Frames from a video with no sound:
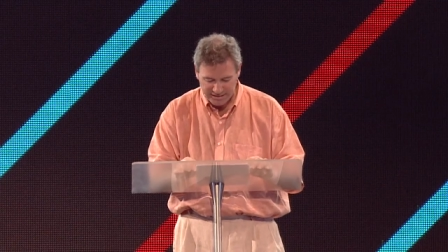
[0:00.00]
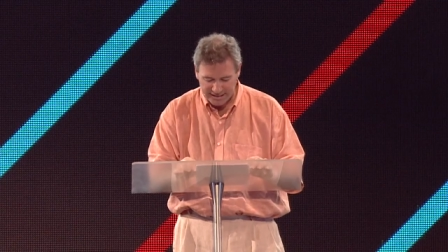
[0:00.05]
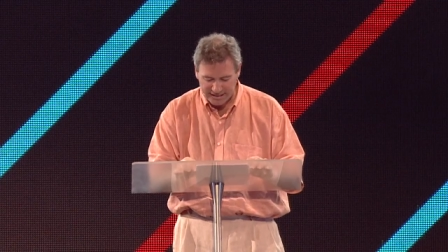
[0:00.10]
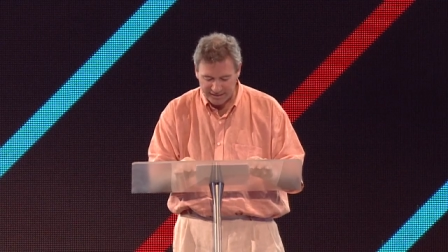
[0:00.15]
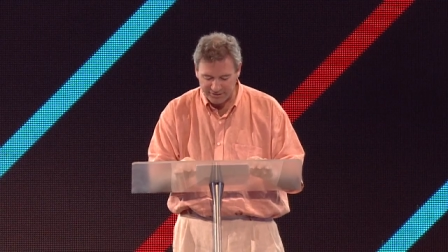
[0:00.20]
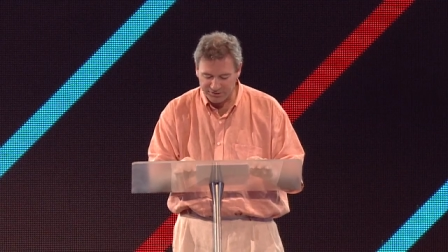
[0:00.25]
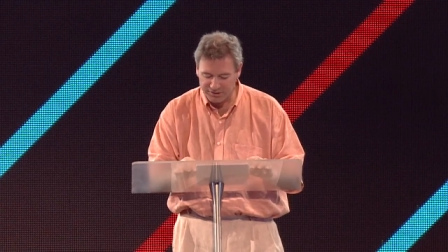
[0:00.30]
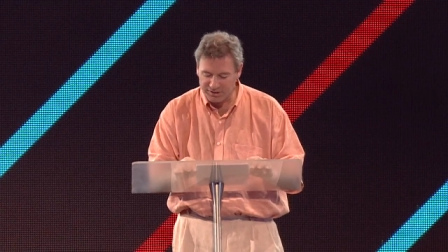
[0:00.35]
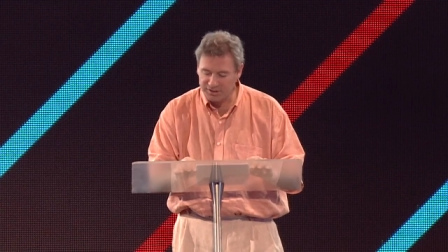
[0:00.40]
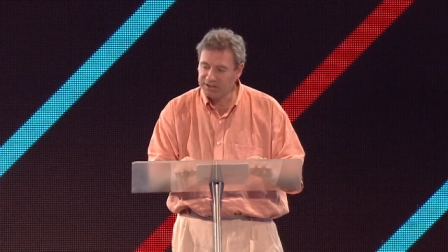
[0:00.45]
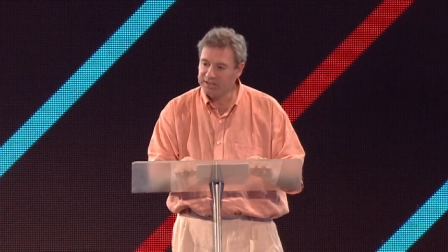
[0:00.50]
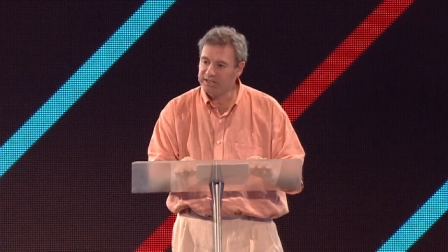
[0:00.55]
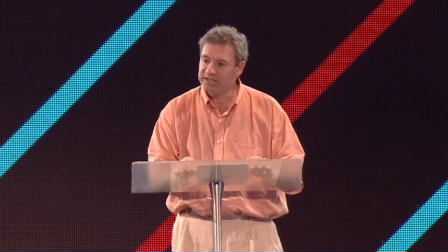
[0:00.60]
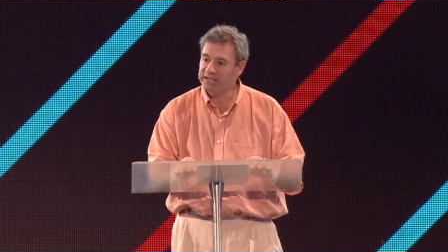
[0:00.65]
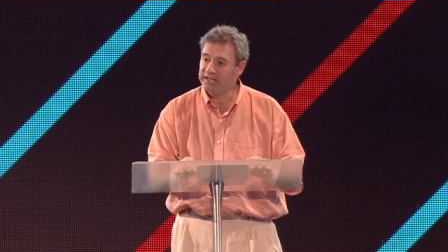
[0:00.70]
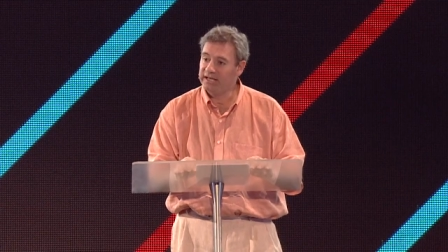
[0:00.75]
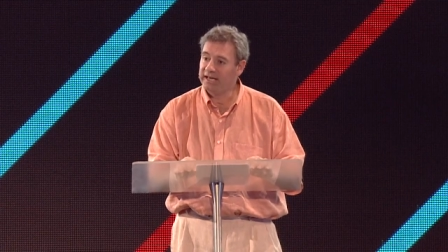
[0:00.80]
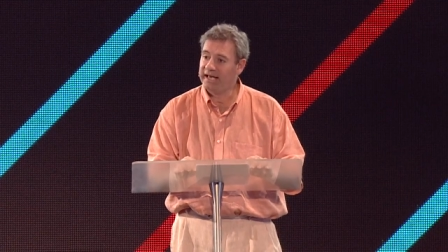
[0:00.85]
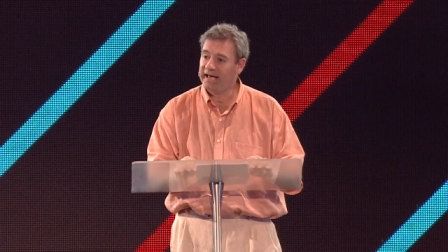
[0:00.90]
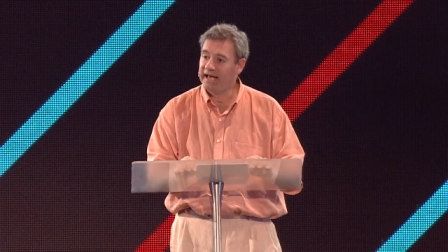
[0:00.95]
and that
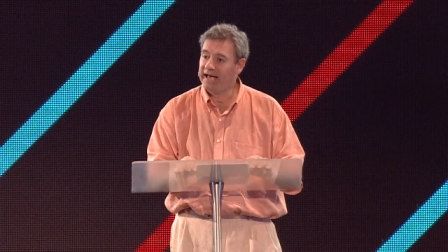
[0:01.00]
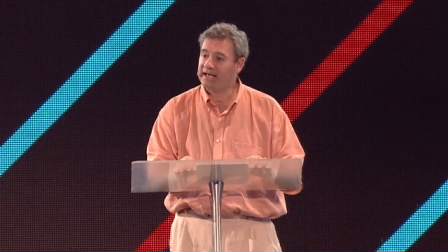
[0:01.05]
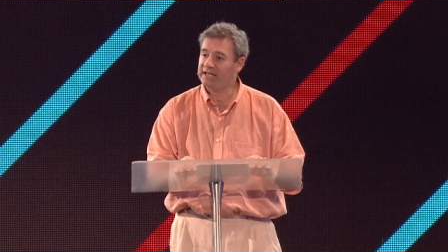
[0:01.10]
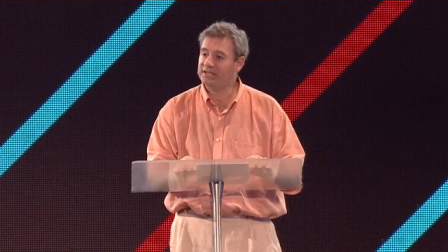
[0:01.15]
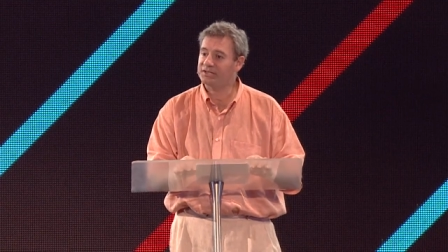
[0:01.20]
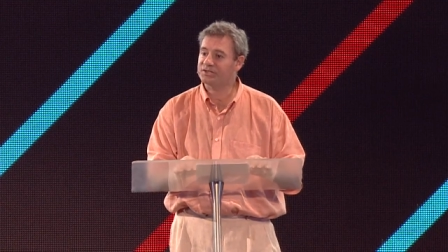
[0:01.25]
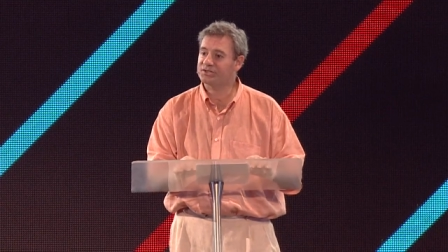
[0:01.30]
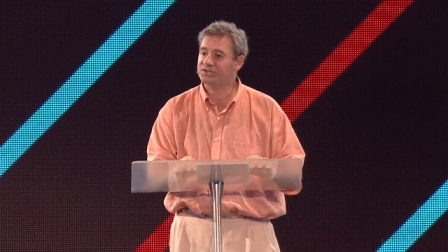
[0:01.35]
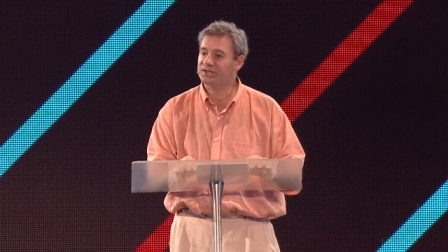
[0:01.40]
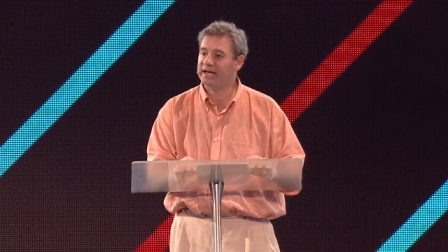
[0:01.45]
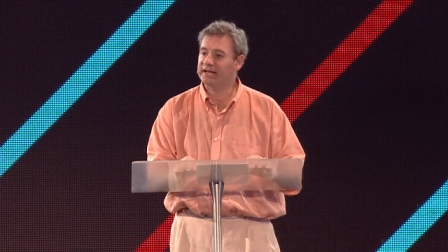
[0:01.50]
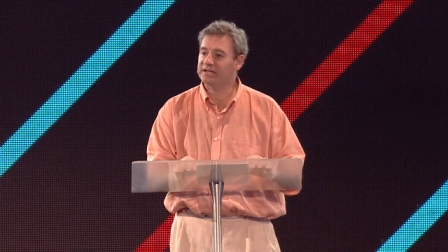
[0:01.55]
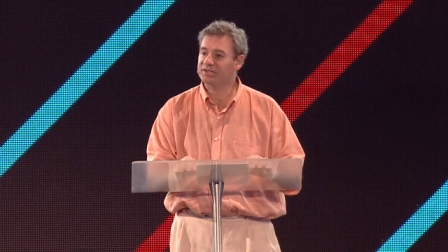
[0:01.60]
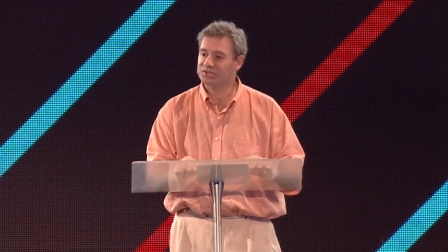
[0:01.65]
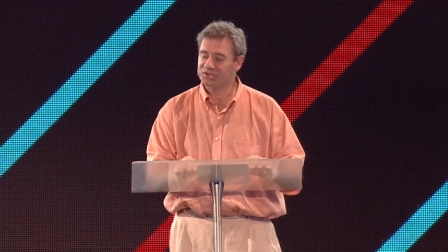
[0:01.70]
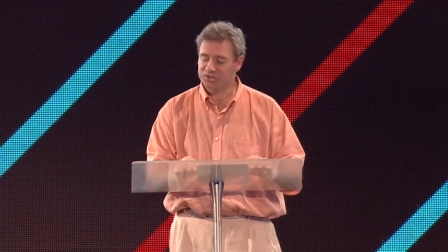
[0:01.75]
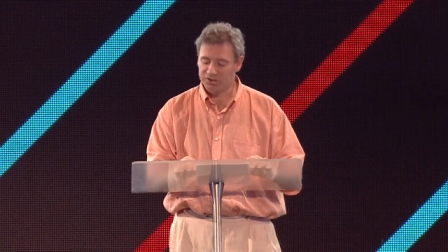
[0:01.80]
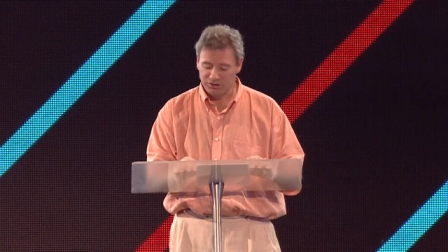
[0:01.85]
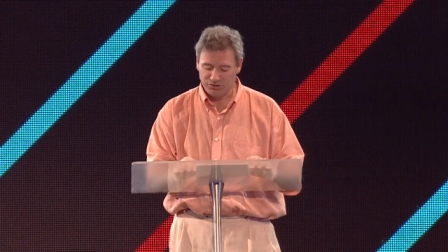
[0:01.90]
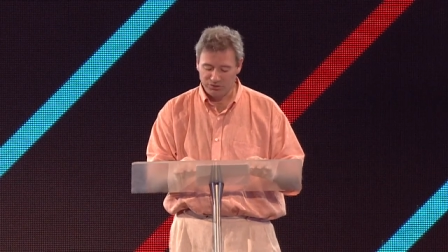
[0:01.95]
he has that
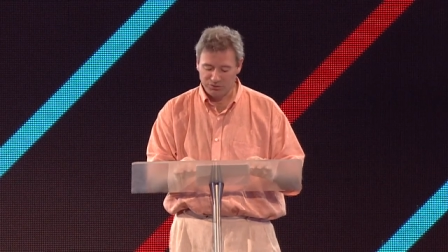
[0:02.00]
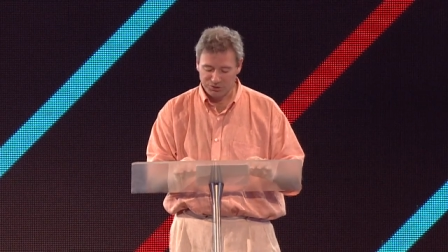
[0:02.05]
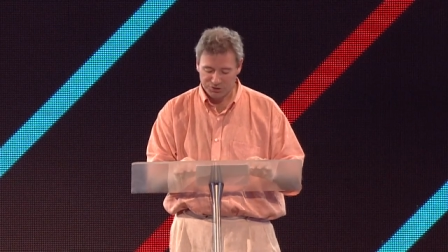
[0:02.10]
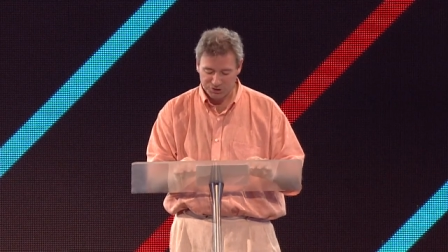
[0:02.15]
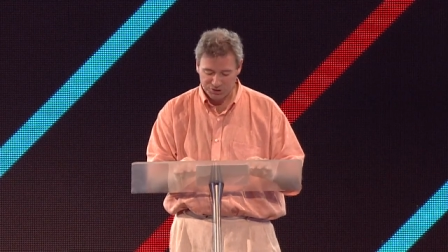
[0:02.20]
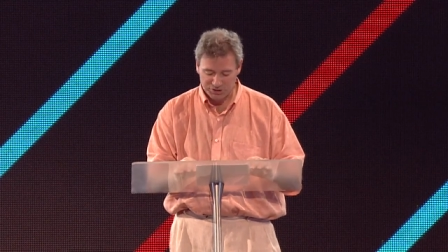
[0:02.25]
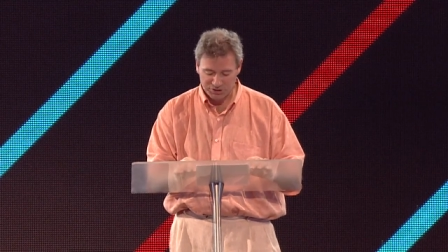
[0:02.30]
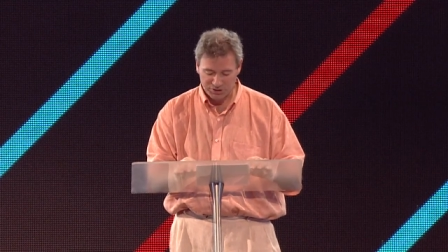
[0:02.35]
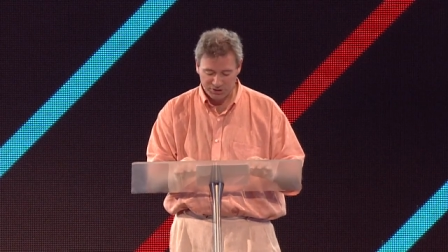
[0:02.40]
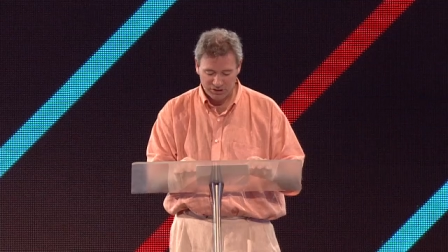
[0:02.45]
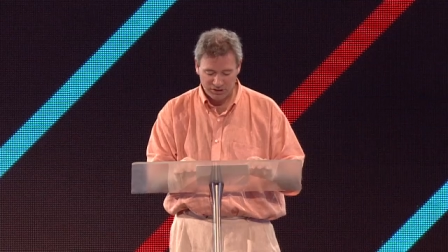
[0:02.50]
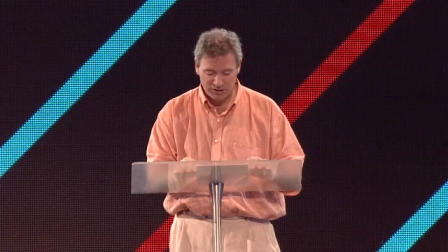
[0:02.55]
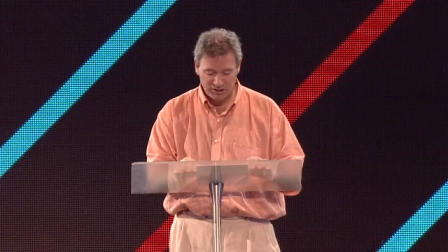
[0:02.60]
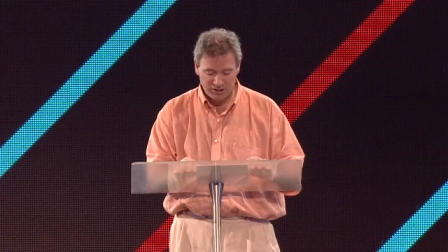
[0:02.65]
solution